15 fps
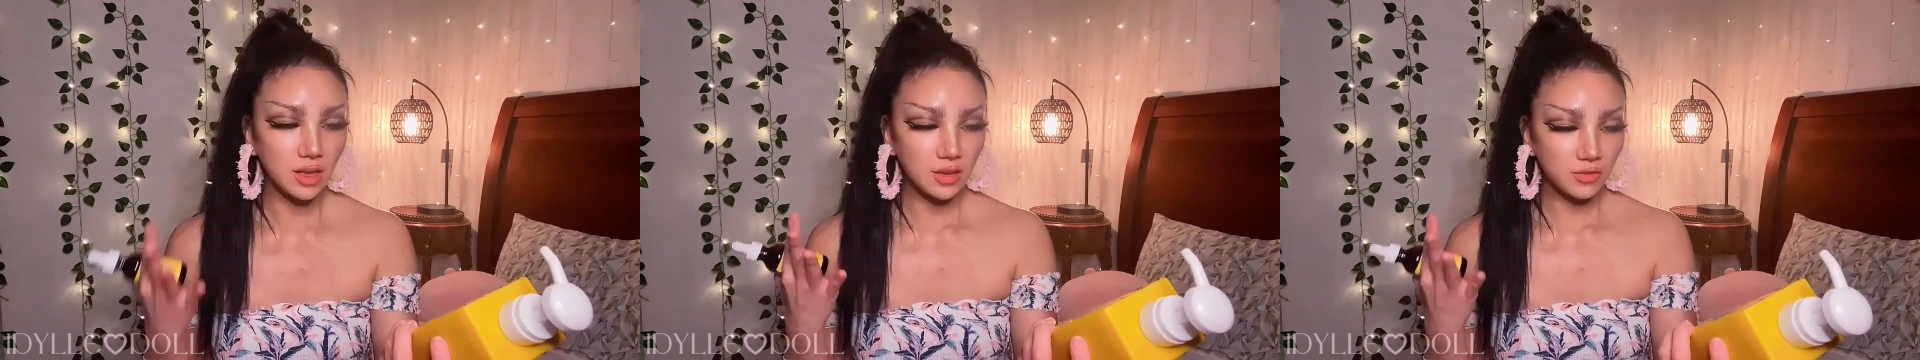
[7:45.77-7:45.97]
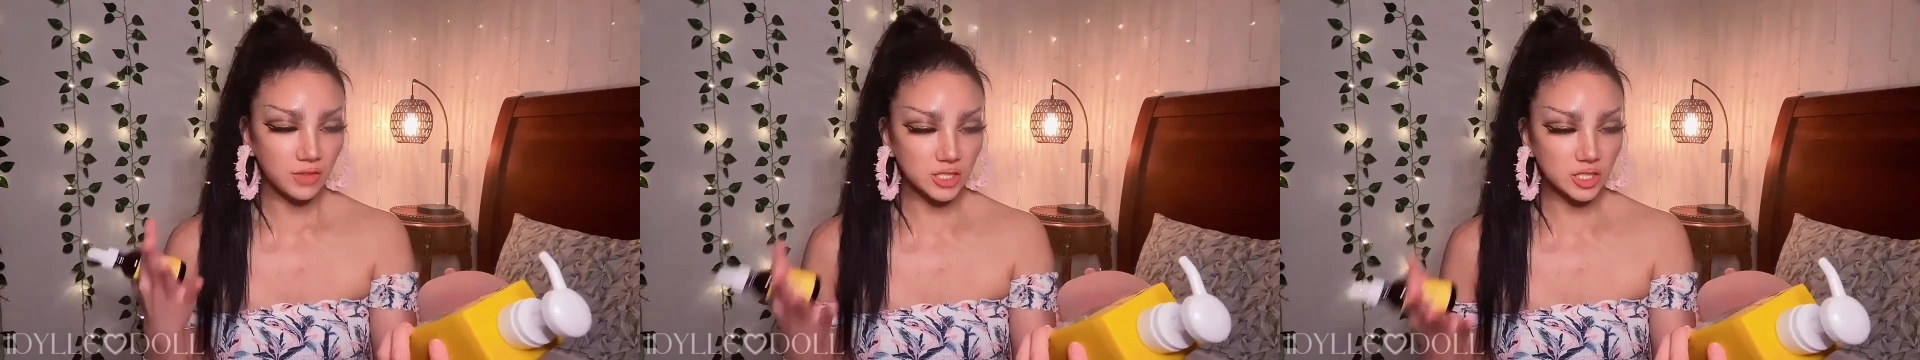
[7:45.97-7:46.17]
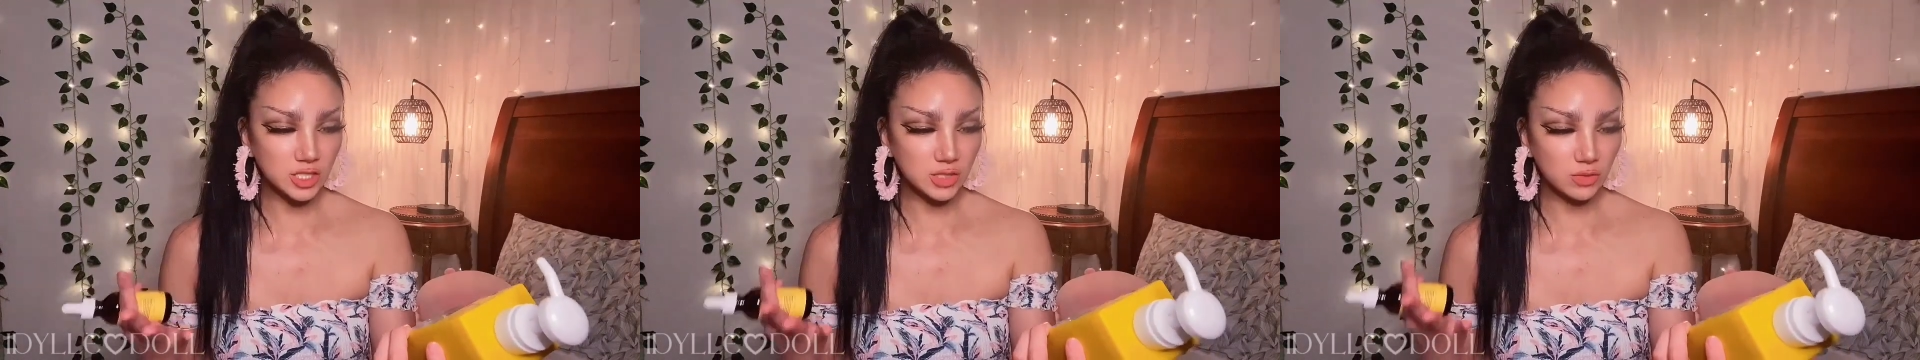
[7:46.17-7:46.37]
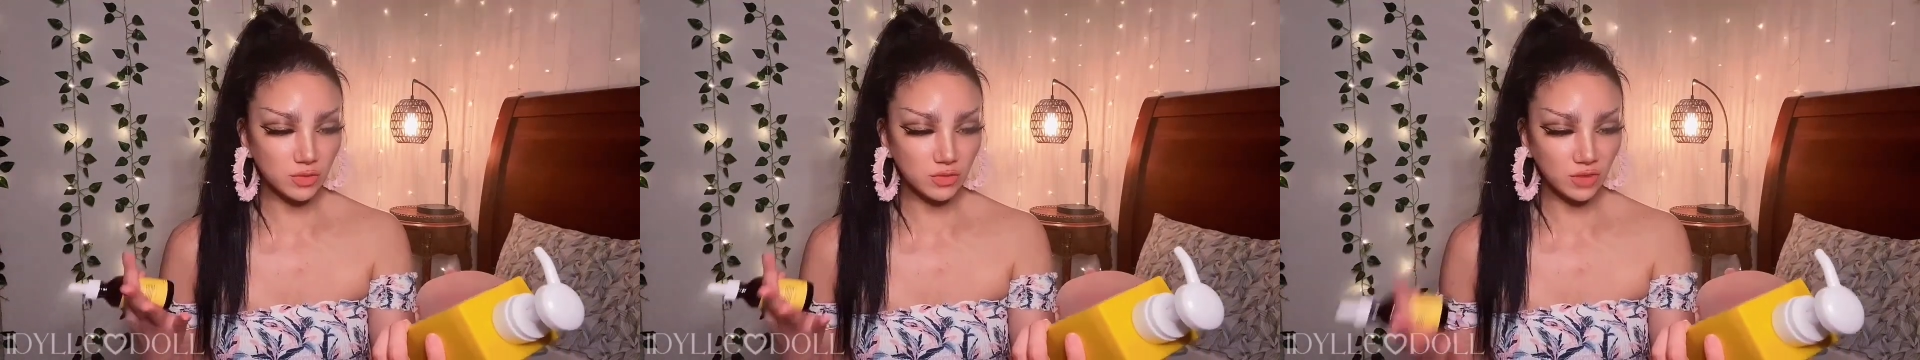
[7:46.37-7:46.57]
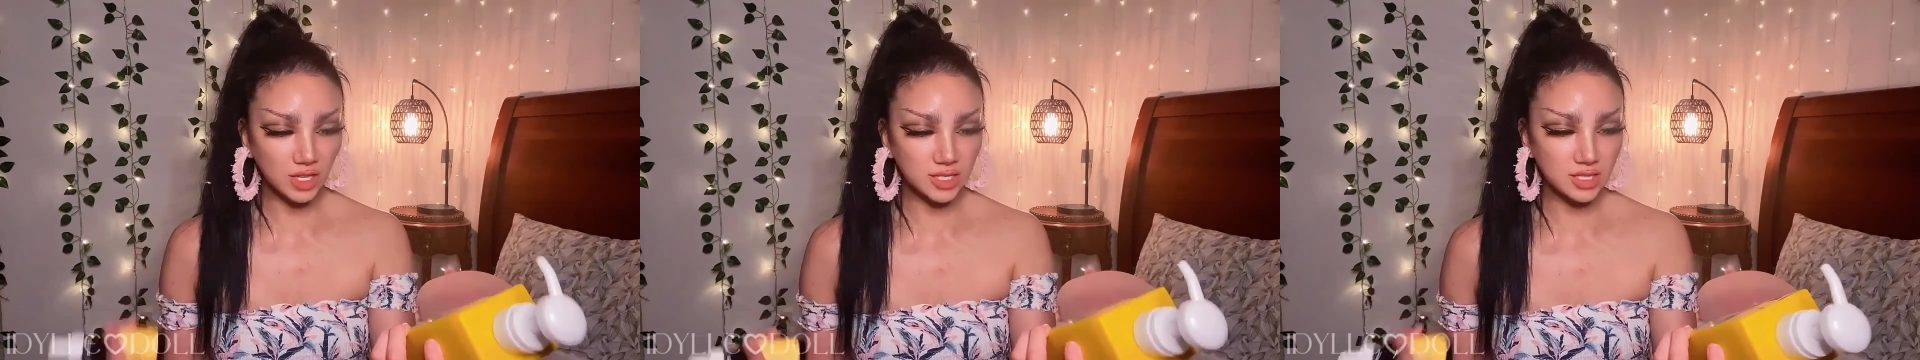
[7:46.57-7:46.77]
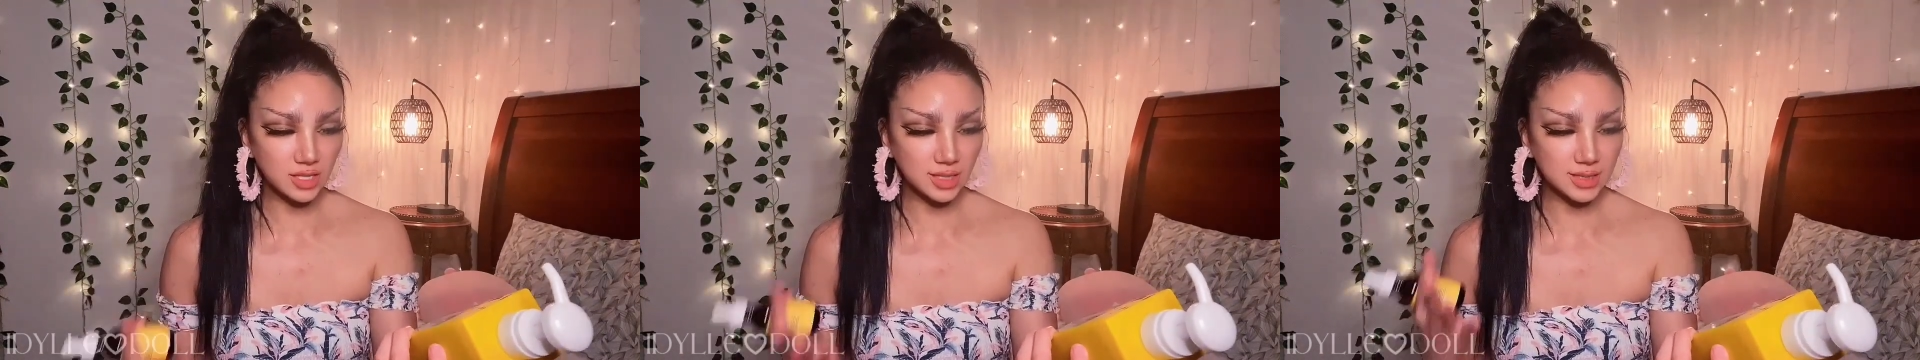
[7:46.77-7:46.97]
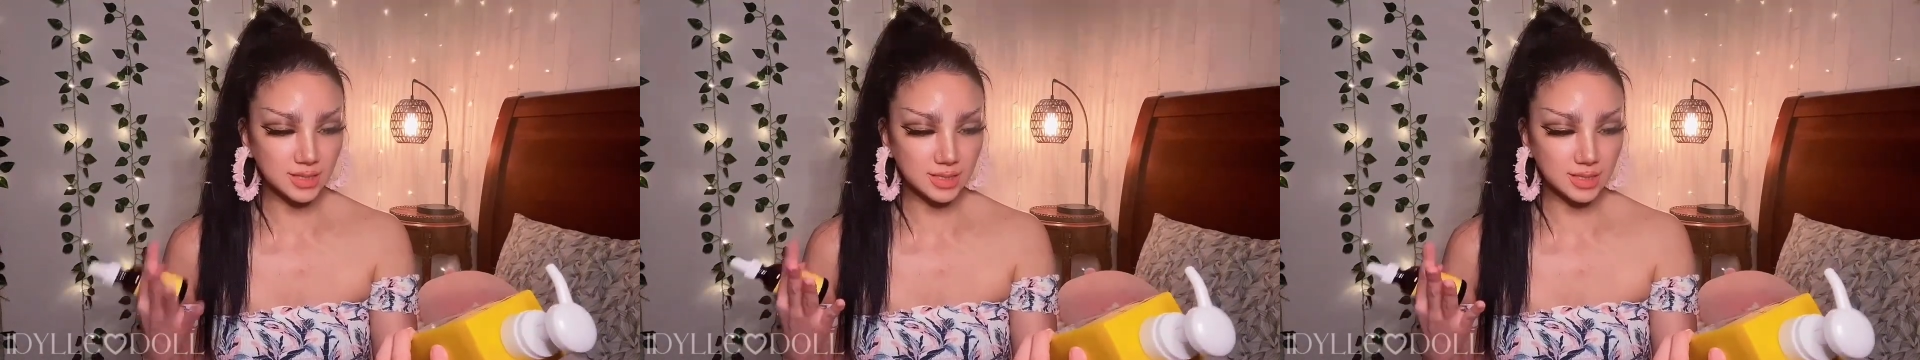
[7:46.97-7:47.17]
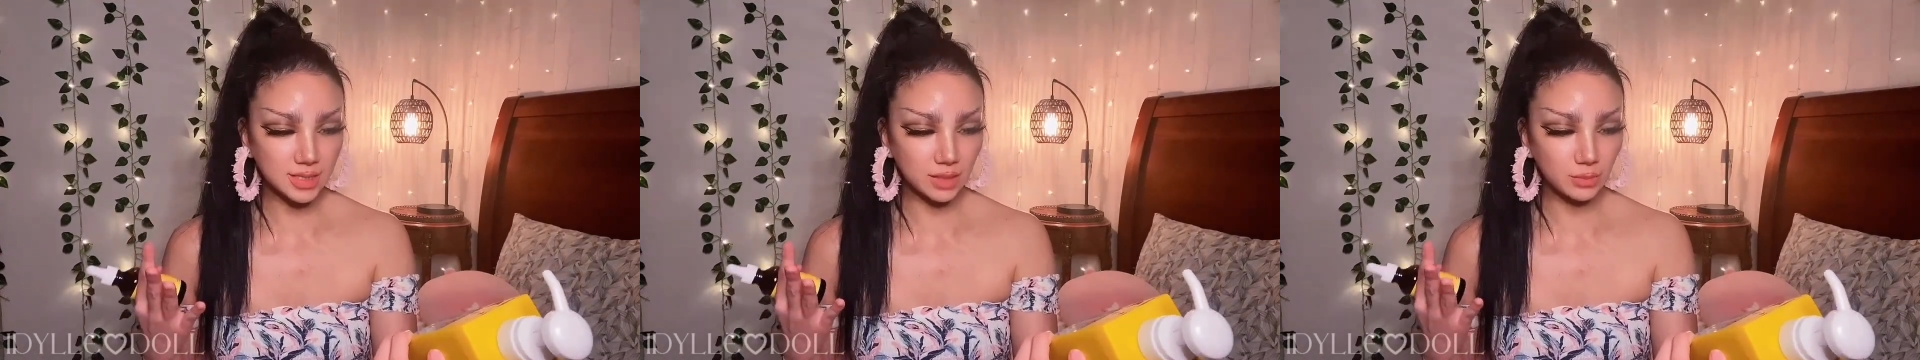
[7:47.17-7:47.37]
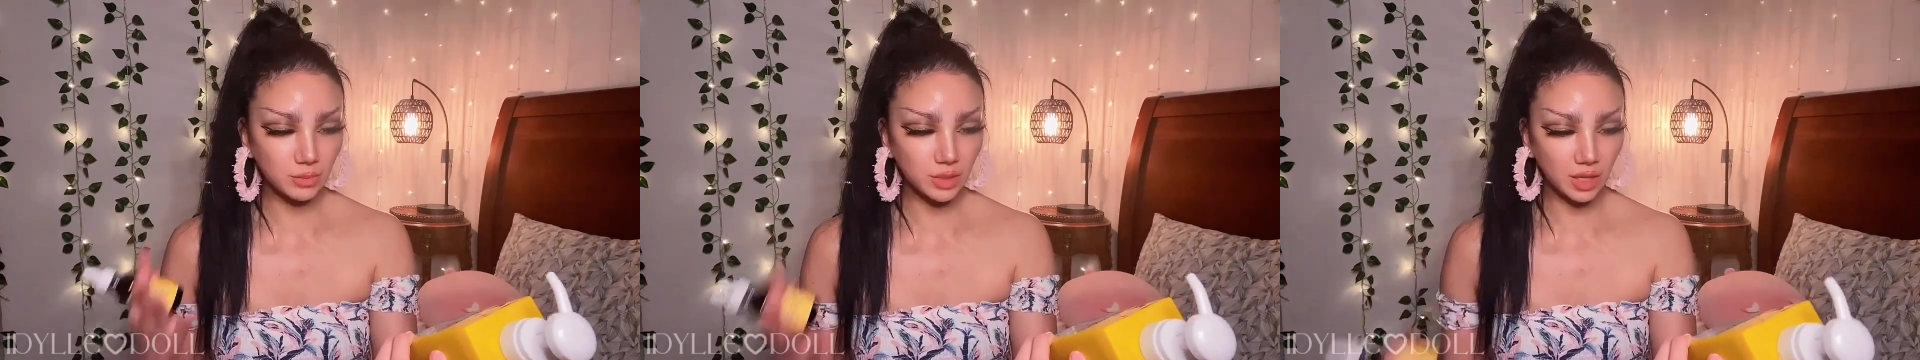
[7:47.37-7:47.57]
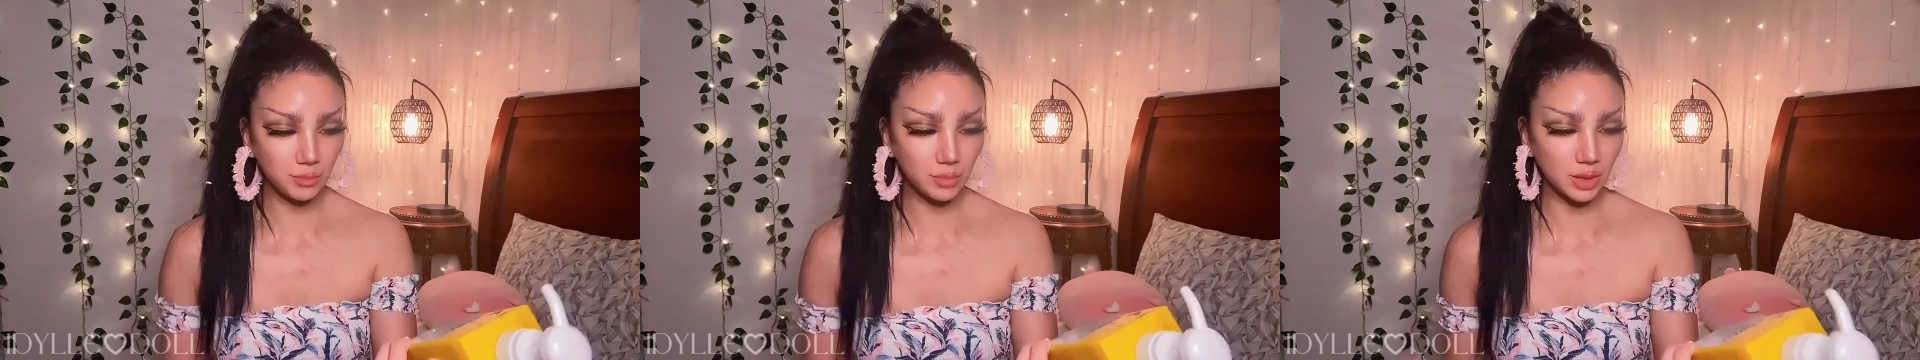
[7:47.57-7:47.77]
Features revitalizing skin
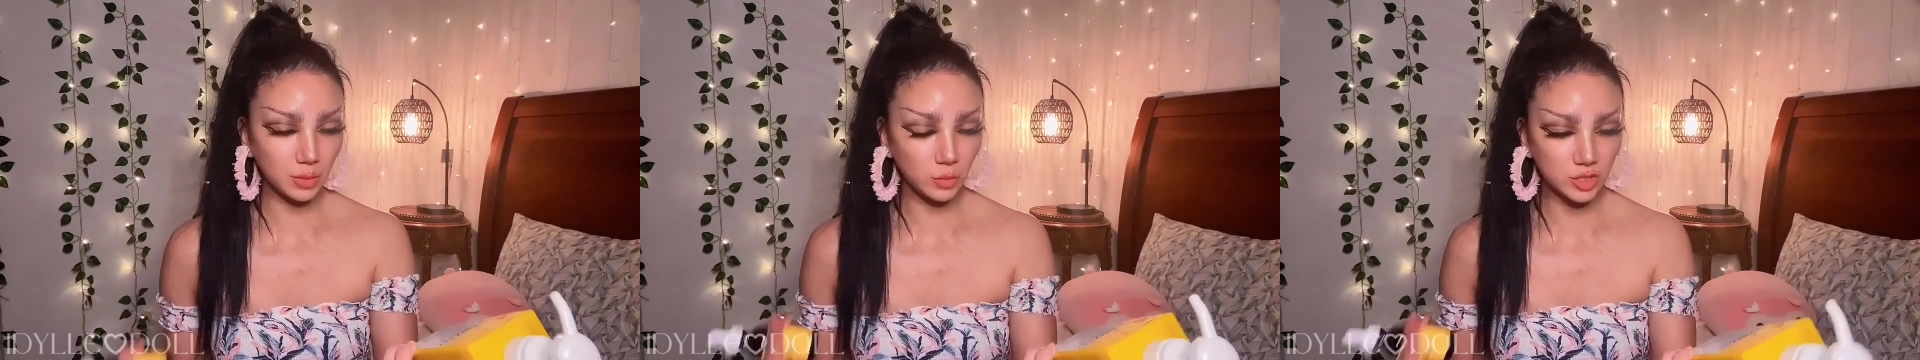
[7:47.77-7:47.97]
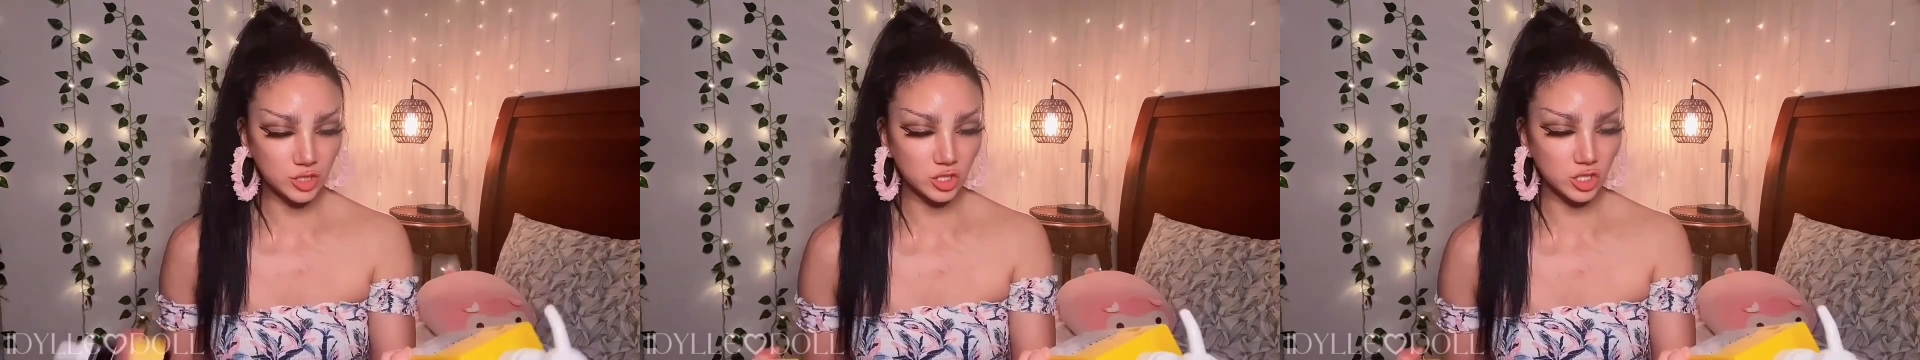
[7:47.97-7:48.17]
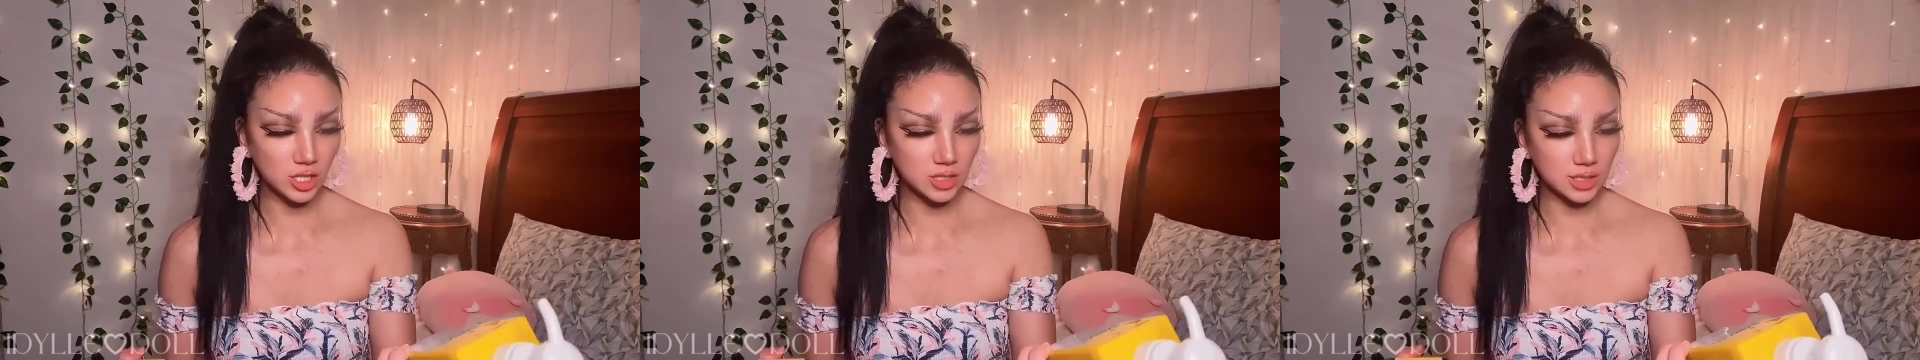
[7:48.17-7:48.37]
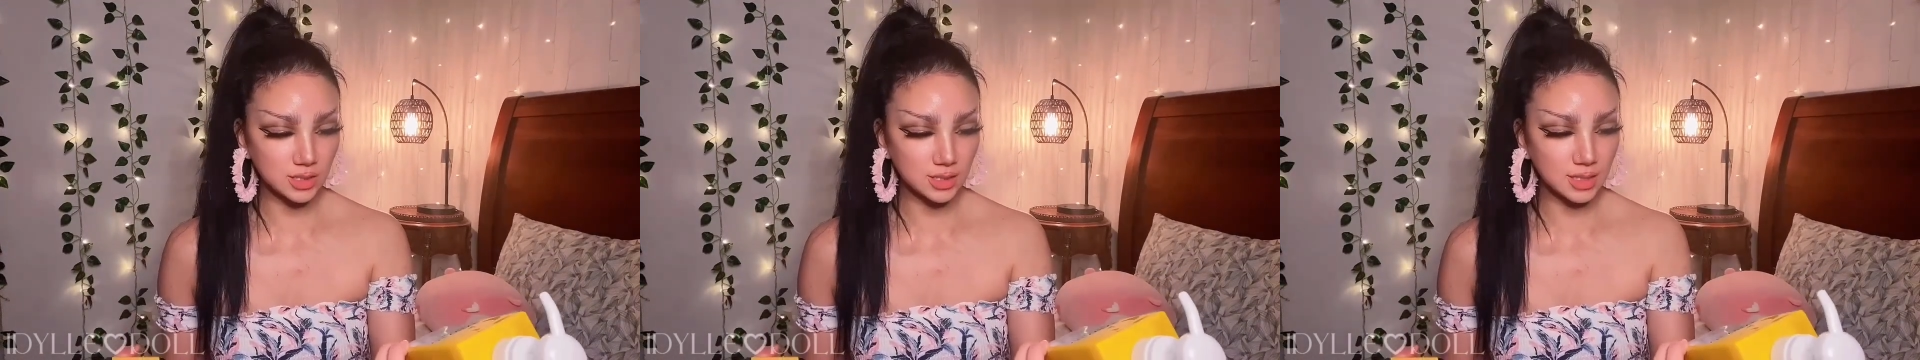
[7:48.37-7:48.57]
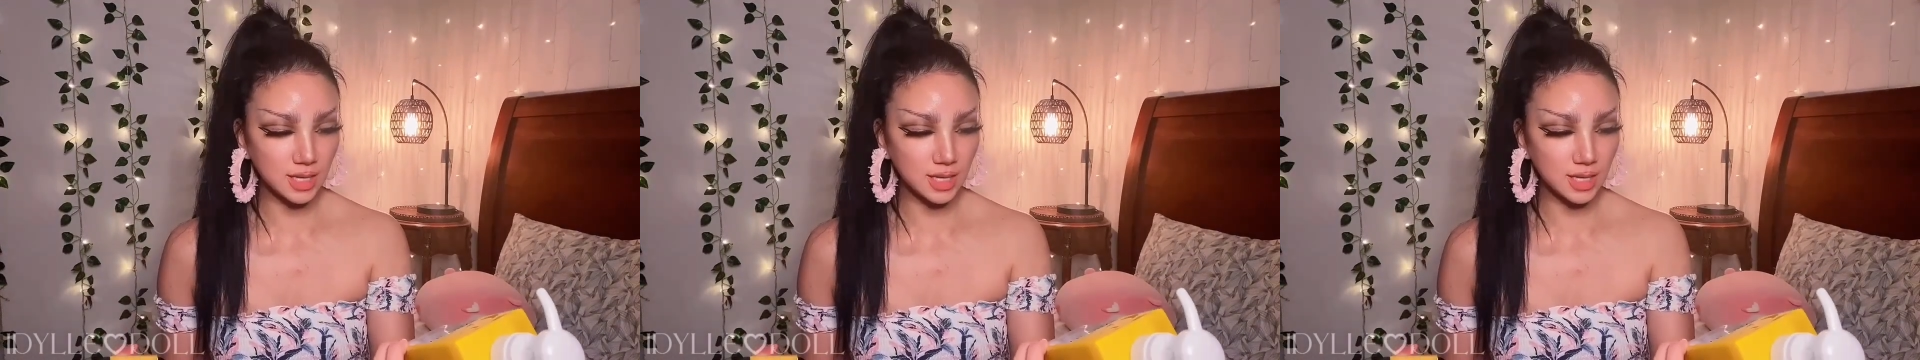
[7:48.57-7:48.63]
plumping moisturizers.